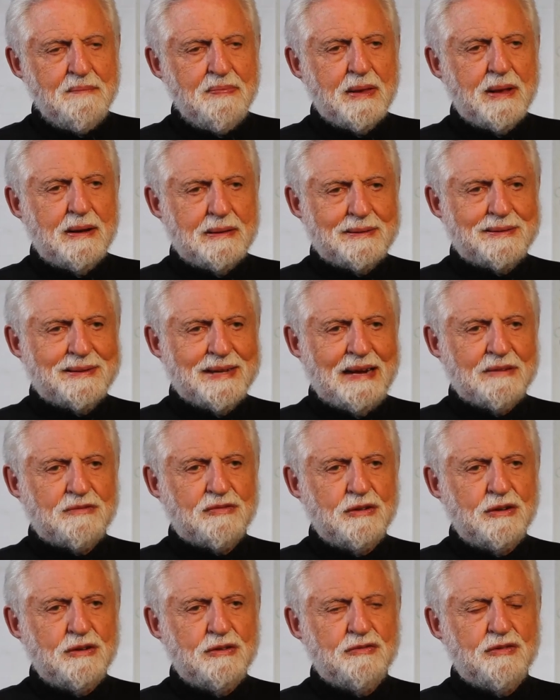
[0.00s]
at
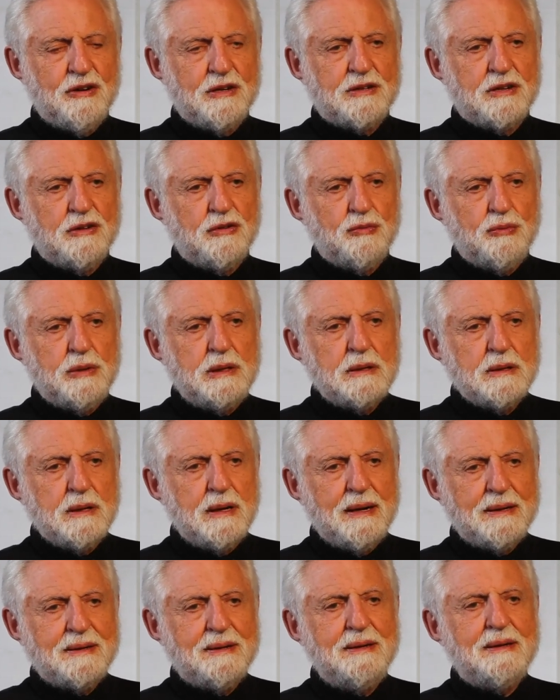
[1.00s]
Stanford University in the winter, and
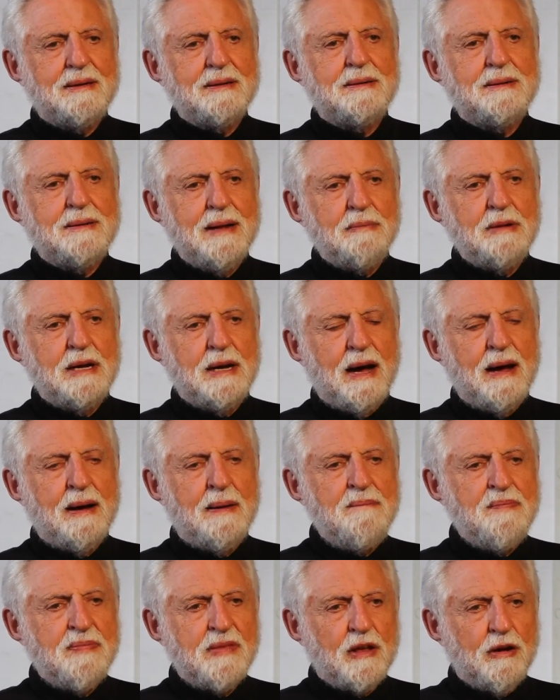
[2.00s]
I teach a seminar
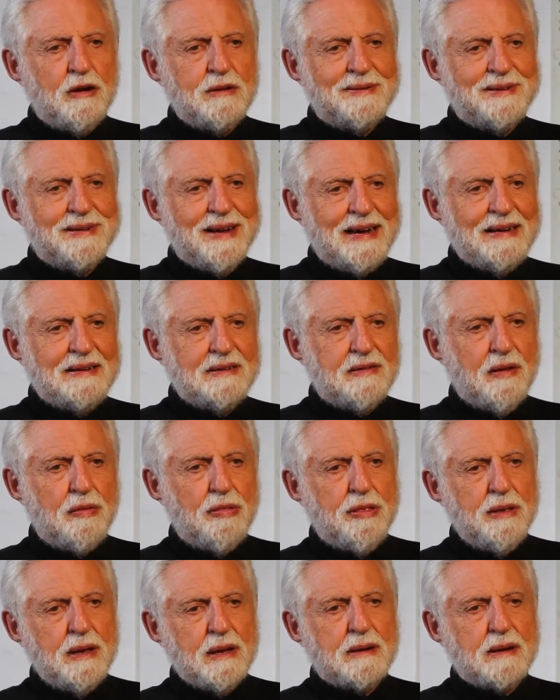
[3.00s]
on science and
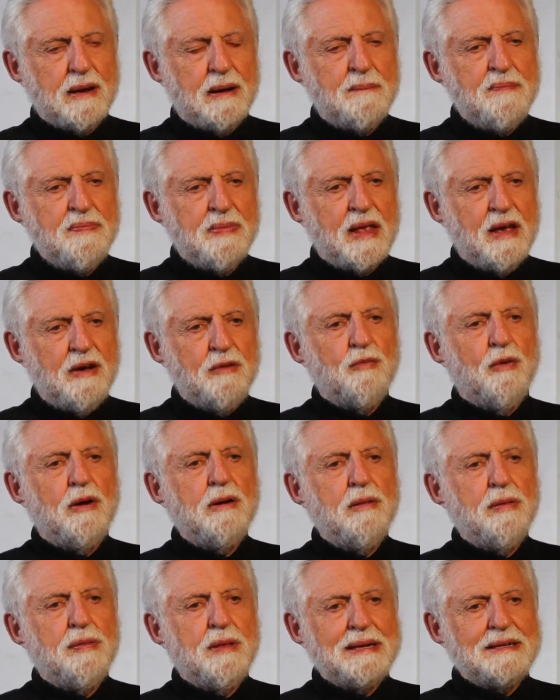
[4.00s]
theater. And one of
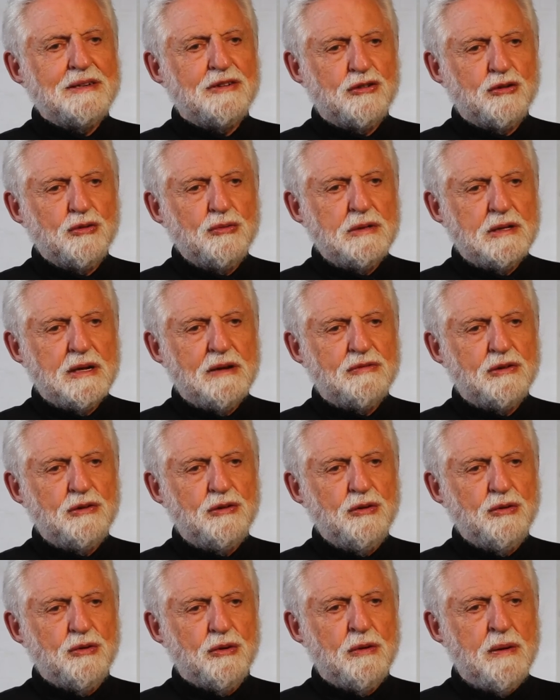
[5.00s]
the things the students have to
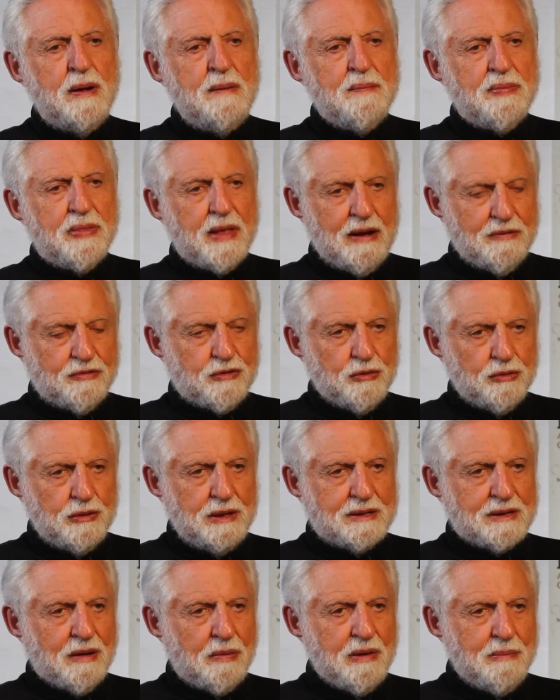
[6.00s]
do, they have to read
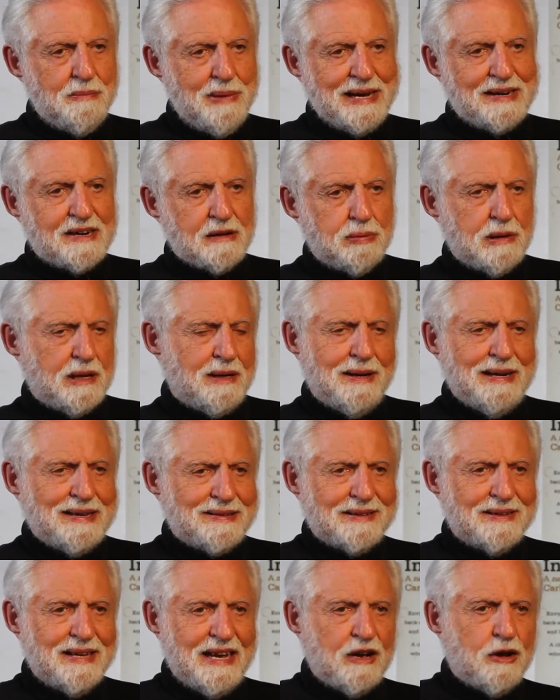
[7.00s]
some of the major plays.
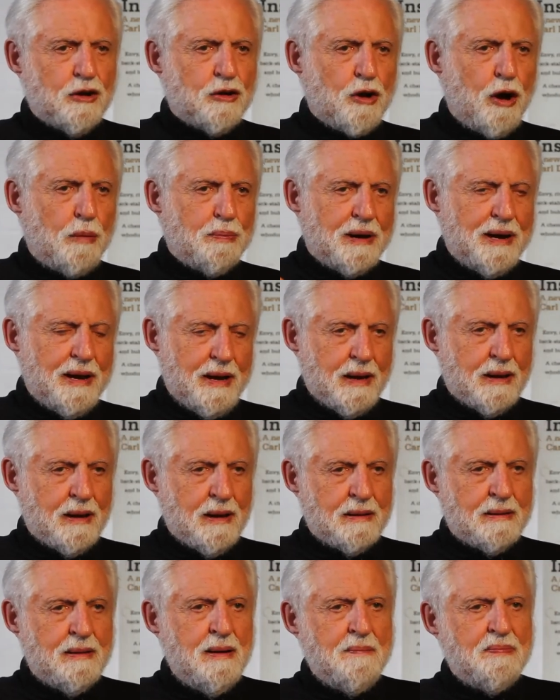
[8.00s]
Let's take
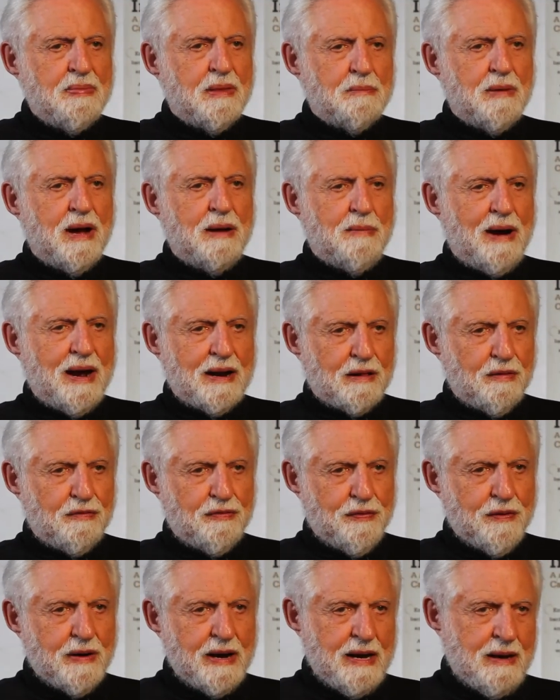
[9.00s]
Copenhagen by Michael
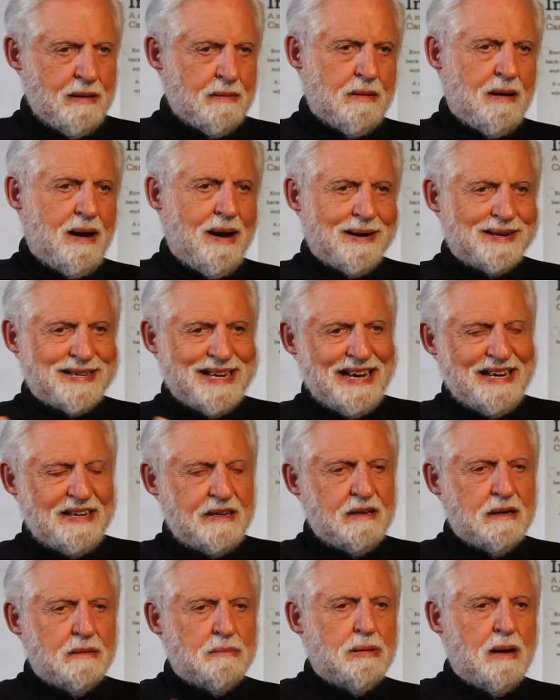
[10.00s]
Frayn,
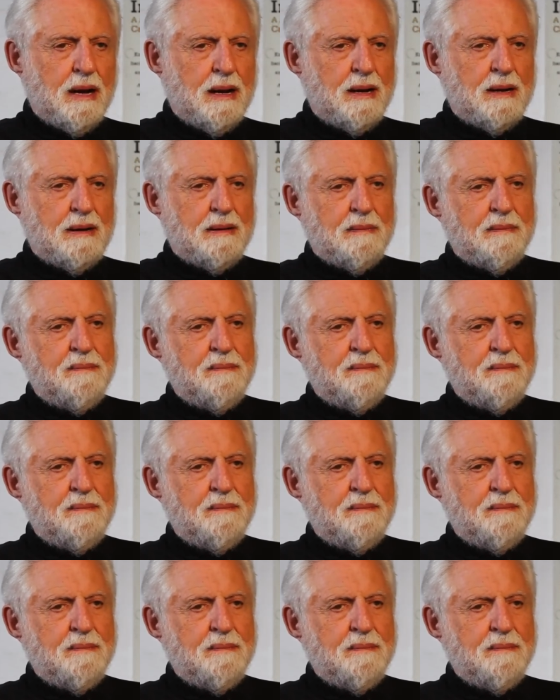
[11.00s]
Arcadia by